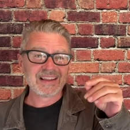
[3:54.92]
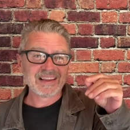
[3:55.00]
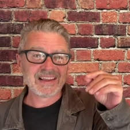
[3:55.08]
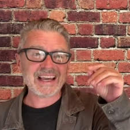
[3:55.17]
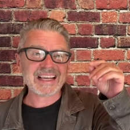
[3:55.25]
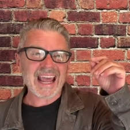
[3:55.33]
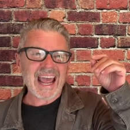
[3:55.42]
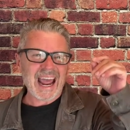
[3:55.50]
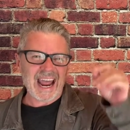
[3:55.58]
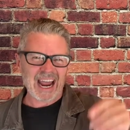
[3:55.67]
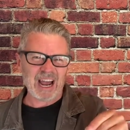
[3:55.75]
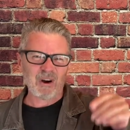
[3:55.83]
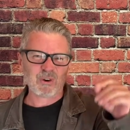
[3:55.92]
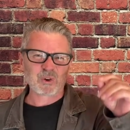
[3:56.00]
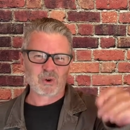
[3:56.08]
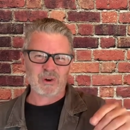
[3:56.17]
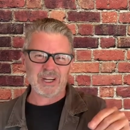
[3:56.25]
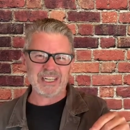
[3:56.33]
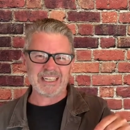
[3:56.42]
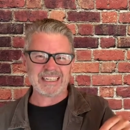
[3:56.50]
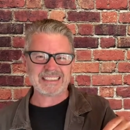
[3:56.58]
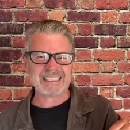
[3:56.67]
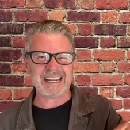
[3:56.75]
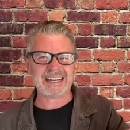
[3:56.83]
like Al Green
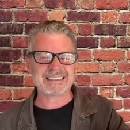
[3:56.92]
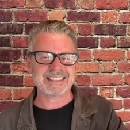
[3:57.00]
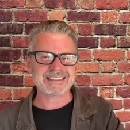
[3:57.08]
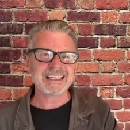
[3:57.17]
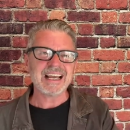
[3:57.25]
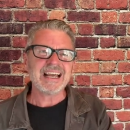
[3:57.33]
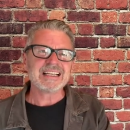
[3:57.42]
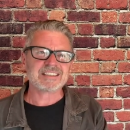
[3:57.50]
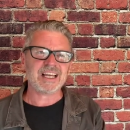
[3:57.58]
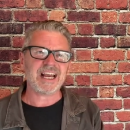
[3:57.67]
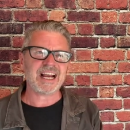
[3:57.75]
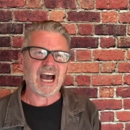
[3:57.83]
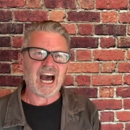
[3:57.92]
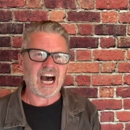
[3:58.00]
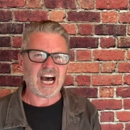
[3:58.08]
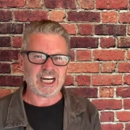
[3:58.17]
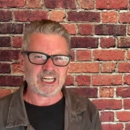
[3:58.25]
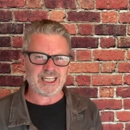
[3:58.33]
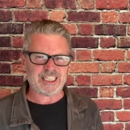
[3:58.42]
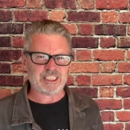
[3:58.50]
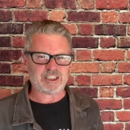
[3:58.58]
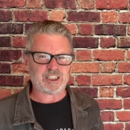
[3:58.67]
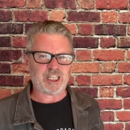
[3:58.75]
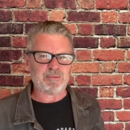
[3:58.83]
in Texas saying, I need to
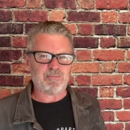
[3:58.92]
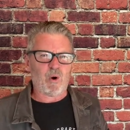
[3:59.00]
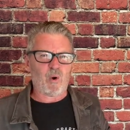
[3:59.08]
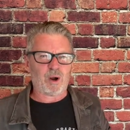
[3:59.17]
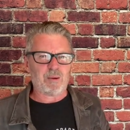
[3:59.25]
see more